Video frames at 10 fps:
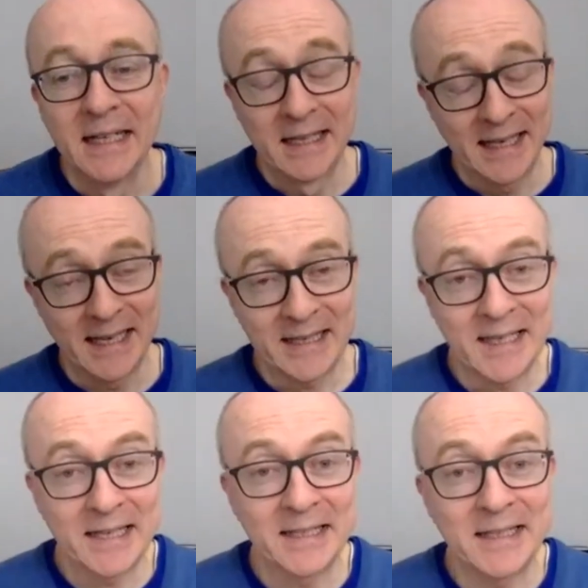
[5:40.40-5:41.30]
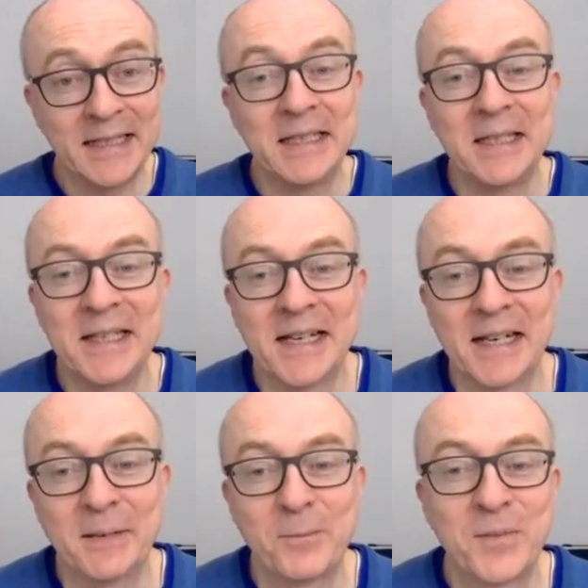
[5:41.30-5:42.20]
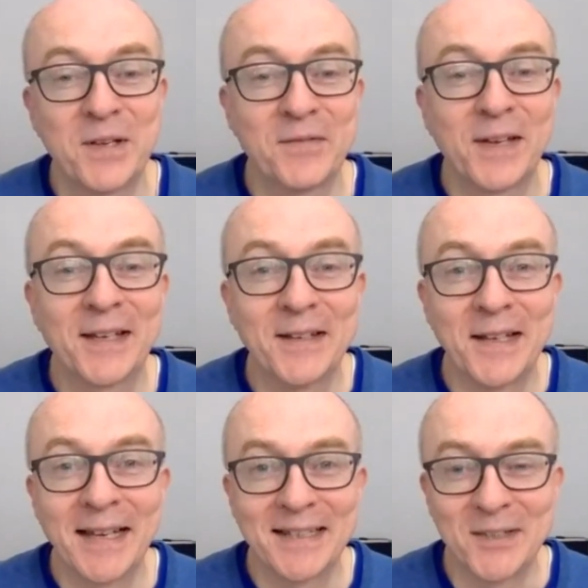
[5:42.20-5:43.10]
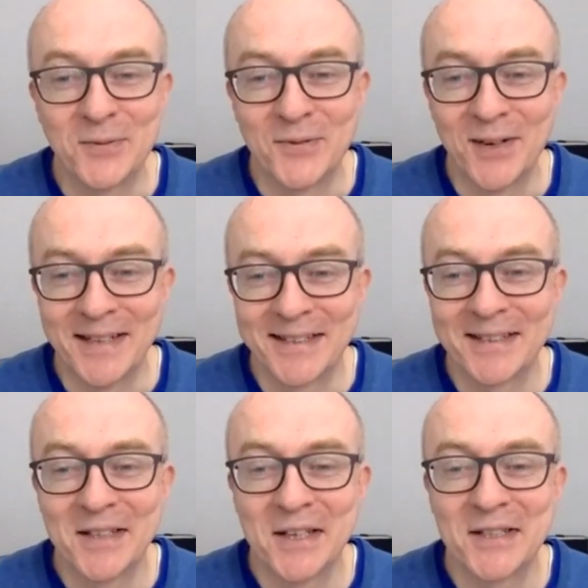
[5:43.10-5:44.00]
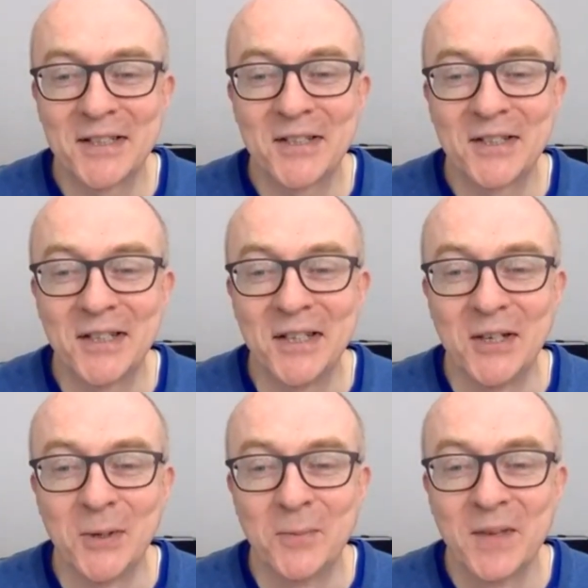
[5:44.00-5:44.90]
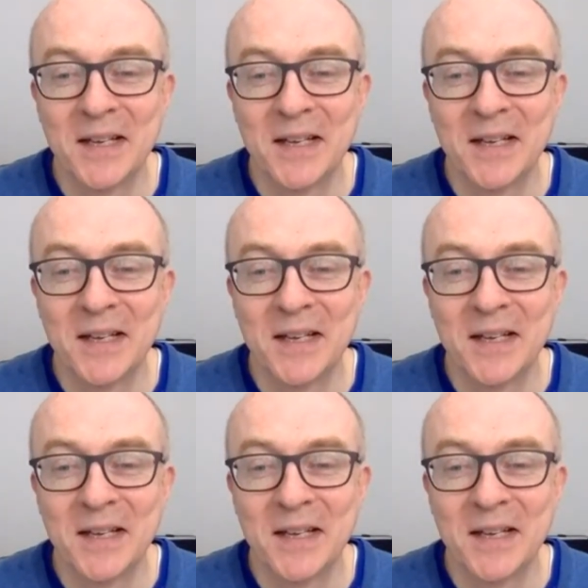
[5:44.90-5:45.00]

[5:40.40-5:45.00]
Katarzynia, if I can get it right. Nice to see you.